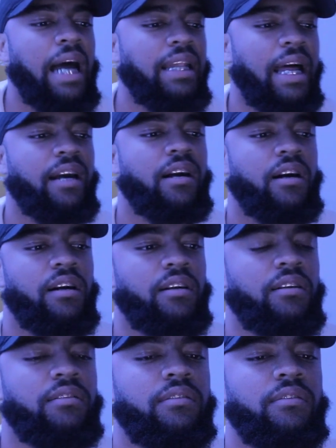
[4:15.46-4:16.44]
like
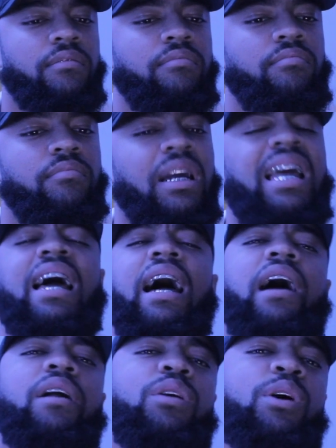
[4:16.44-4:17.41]
her.
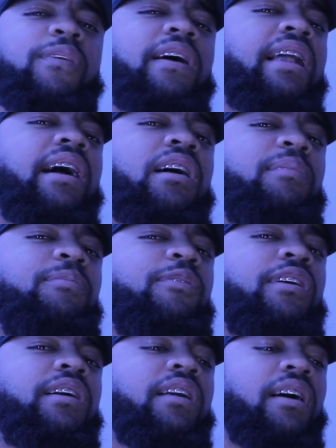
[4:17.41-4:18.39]
I don't know if I like her
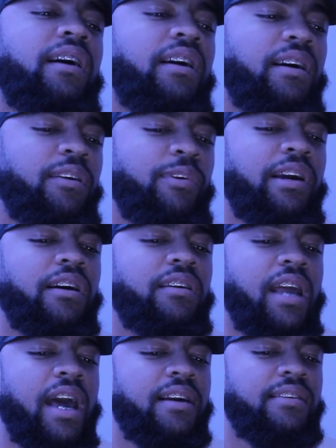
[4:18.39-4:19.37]
more than Rico
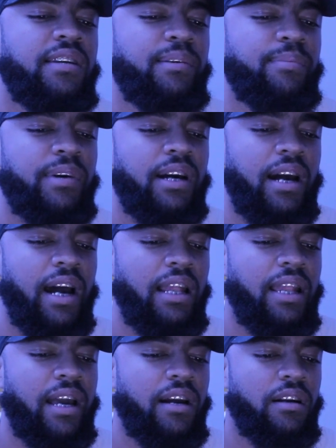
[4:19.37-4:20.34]
Nasty, but I
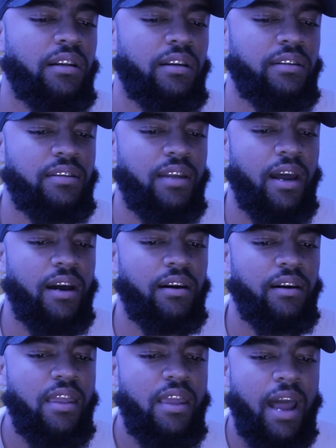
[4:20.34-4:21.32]
like her little
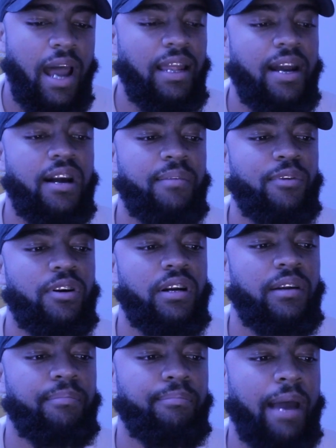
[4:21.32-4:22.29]
style. I like her more
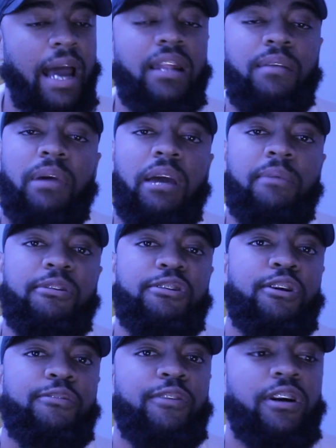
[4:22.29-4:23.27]
than Bally Baby
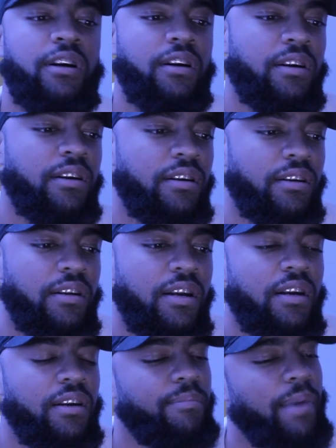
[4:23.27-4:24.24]
so far.
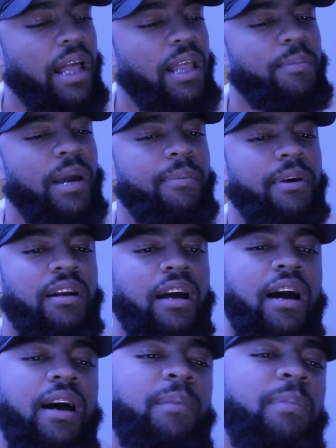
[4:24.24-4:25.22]
Bally Baby,
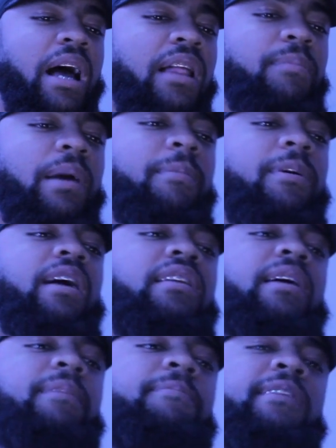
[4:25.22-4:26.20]
nah, Bally Baby
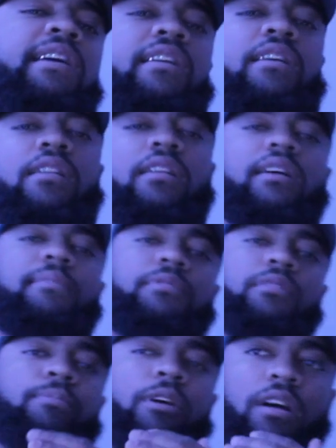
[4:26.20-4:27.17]
got that banana
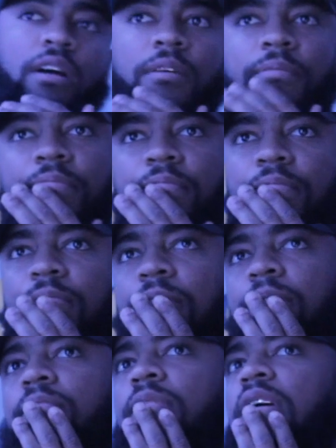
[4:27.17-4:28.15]
clips, bro.
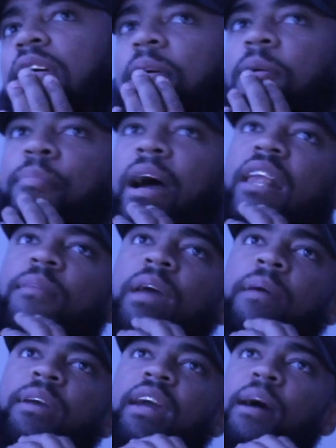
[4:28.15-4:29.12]
Bally
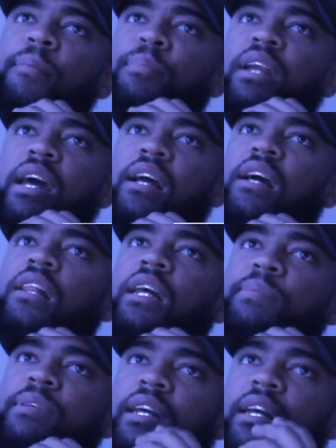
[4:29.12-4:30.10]
Baby got banana
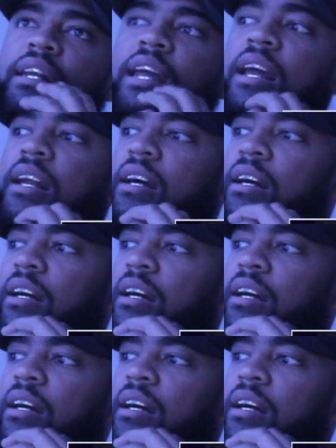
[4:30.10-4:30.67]
clips and that